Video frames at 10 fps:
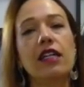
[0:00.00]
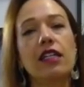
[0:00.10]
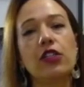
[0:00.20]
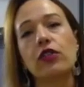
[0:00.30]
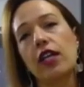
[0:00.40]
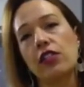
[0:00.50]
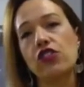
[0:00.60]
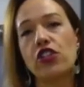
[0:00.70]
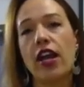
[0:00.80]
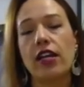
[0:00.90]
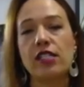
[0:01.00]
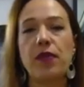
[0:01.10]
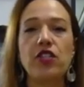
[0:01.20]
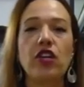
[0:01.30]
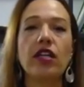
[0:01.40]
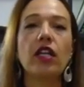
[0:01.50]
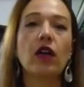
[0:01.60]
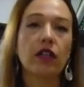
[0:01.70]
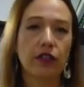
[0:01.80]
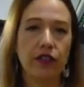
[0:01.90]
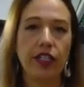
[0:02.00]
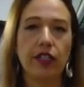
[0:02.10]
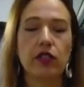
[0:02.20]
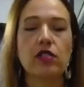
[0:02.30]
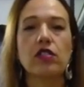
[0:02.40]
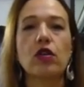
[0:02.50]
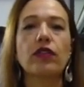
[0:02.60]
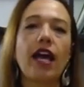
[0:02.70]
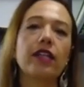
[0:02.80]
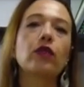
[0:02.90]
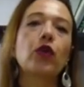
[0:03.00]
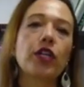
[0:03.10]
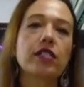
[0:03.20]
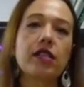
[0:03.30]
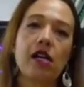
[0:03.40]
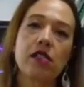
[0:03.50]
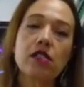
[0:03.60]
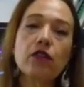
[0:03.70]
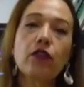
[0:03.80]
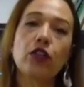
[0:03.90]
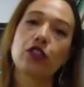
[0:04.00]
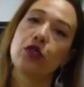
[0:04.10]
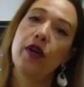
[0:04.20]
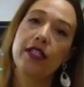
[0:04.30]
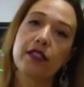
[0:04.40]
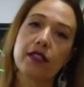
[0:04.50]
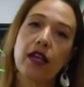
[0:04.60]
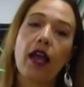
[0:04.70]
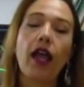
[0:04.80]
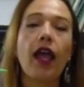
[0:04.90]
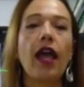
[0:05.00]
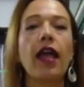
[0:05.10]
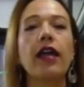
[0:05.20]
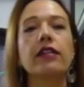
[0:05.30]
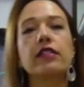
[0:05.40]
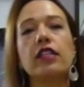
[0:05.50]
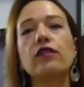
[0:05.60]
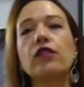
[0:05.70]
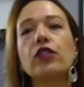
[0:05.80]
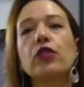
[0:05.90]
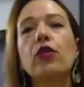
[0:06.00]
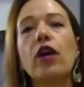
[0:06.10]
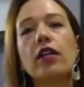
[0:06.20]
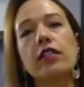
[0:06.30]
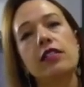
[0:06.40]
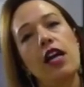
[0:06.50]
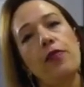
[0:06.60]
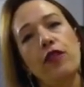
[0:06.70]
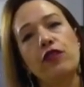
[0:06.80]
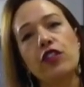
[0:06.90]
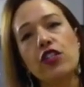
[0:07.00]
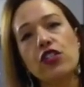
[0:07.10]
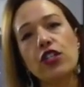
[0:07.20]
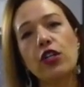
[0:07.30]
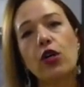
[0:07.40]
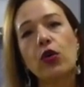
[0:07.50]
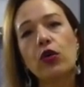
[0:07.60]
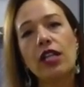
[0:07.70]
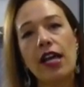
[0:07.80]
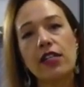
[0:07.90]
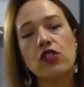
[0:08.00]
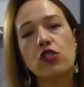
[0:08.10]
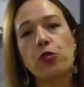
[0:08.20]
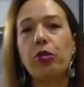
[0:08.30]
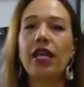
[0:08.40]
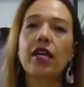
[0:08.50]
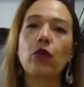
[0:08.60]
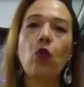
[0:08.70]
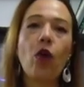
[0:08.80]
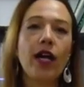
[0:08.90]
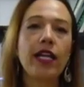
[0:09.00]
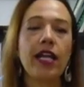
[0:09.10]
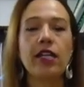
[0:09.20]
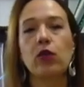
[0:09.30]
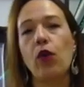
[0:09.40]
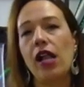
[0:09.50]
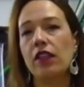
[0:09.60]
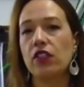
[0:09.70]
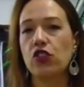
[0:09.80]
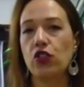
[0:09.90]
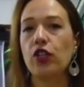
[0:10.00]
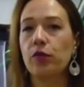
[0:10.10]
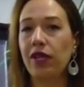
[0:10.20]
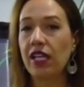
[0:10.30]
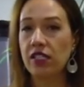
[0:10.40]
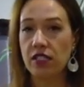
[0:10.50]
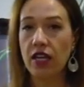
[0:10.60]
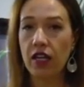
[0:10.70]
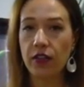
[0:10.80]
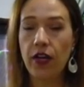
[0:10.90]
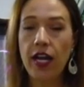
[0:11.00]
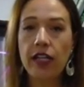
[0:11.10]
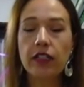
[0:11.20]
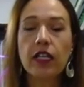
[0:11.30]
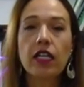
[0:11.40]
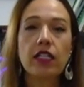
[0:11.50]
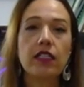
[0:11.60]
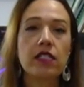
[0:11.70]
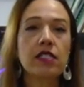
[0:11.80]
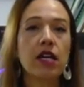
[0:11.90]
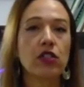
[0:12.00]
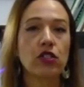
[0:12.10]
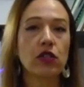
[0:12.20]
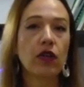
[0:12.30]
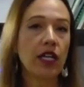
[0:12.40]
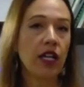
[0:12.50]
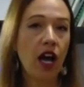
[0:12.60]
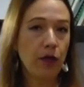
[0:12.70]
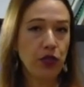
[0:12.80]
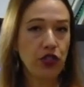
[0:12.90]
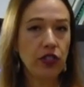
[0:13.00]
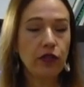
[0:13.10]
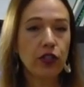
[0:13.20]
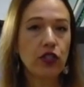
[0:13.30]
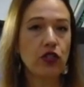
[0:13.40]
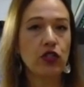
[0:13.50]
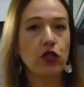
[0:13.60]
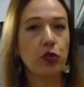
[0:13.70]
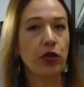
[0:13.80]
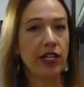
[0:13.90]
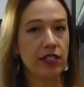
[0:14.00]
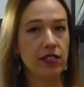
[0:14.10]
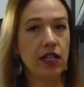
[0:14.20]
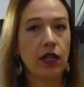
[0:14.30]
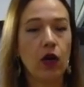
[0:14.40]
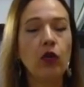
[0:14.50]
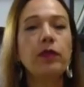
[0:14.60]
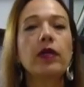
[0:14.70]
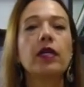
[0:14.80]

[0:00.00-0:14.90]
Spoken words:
You can share especially longer videos, so that works also for duets And if you are the type of teacher who likes to play one hand while the student plays the other hand, this is also an option for the students to practice at home,